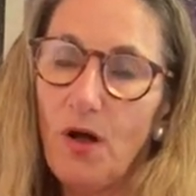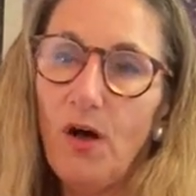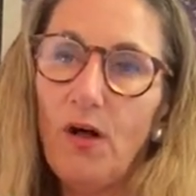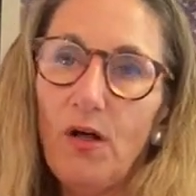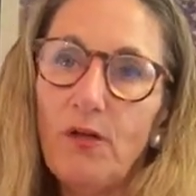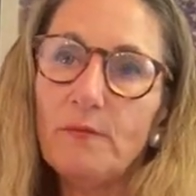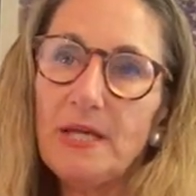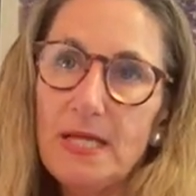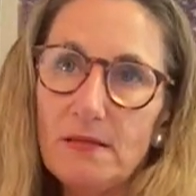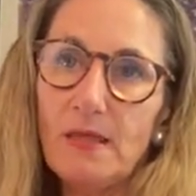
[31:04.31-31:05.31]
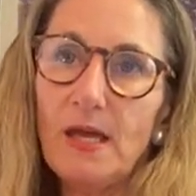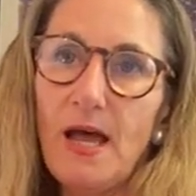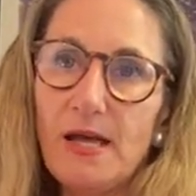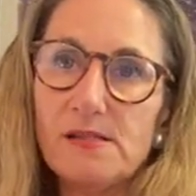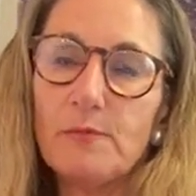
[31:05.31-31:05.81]
all meat that
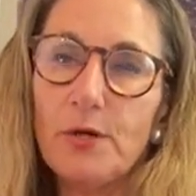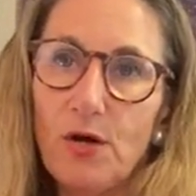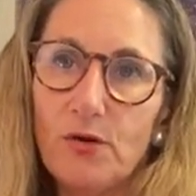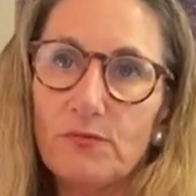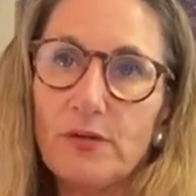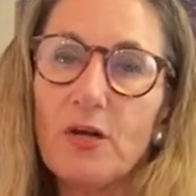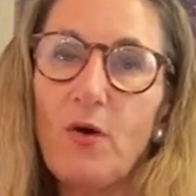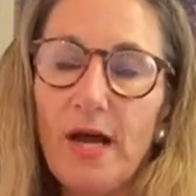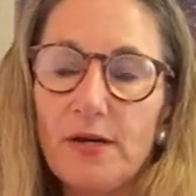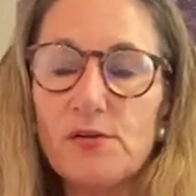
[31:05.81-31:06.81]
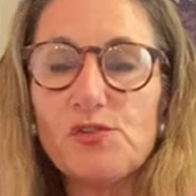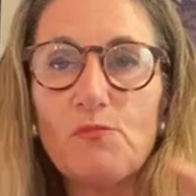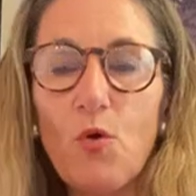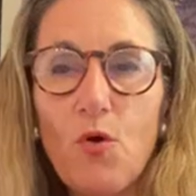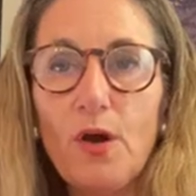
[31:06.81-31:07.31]
has a bone requires
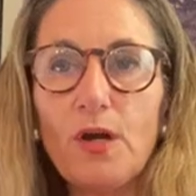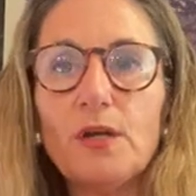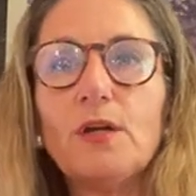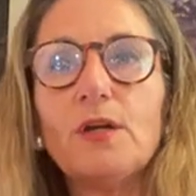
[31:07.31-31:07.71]
more